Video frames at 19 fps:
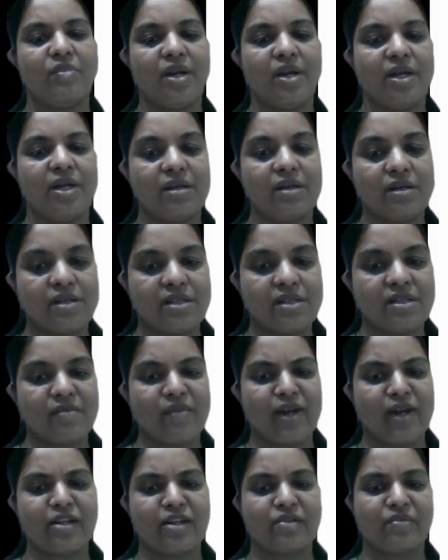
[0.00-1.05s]
better risk
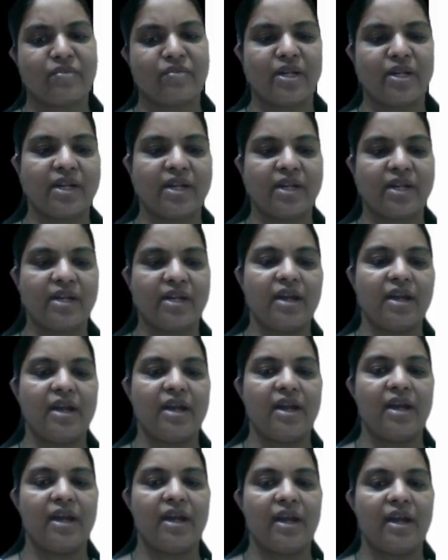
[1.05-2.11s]
management and
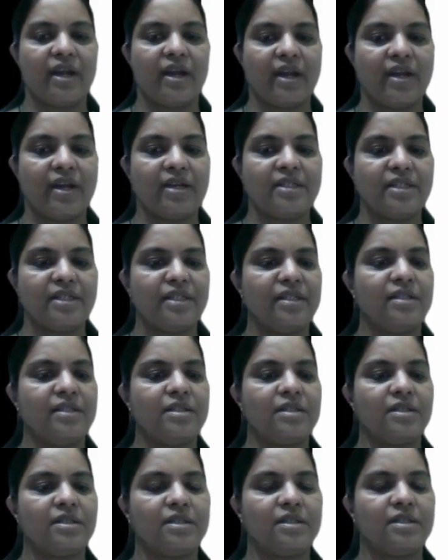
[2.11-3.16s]
hedging
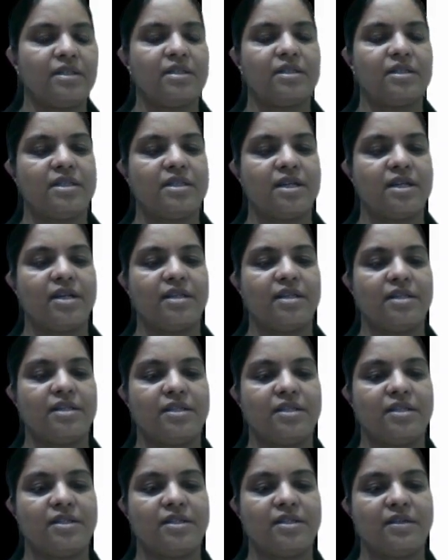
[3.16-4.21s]

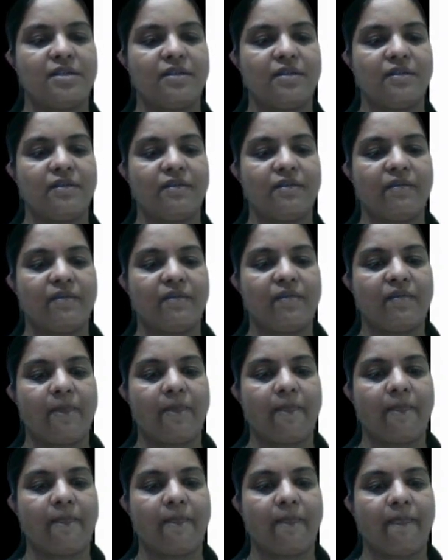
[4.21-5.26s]
strategies.
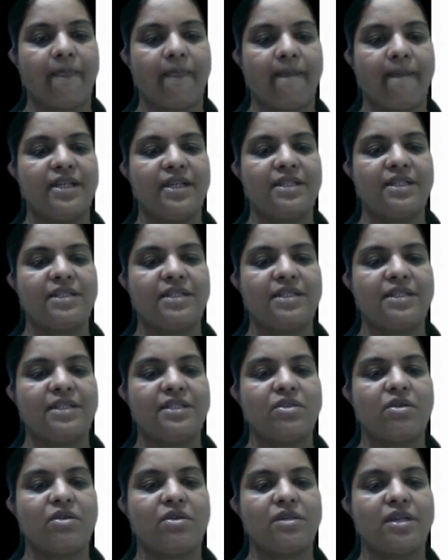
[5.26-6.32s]
Next is
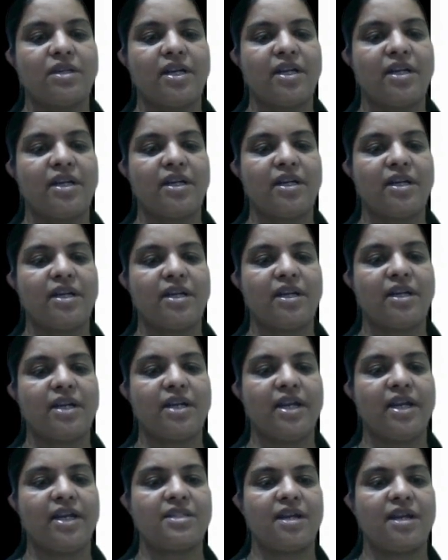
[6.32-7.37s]
stock trend
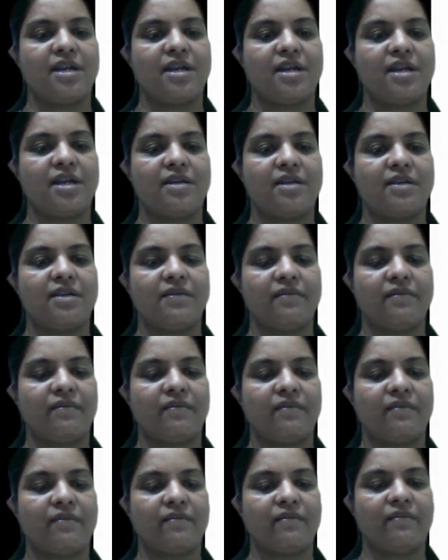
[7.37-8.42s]
area chart,
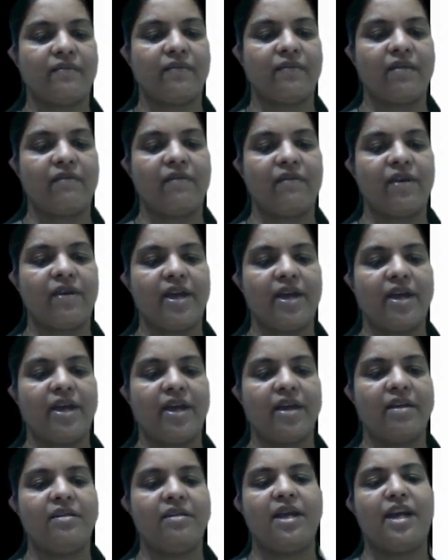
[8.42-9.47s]
where
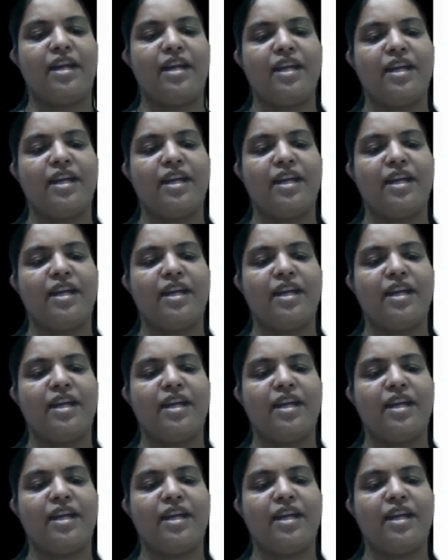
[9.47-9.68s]
an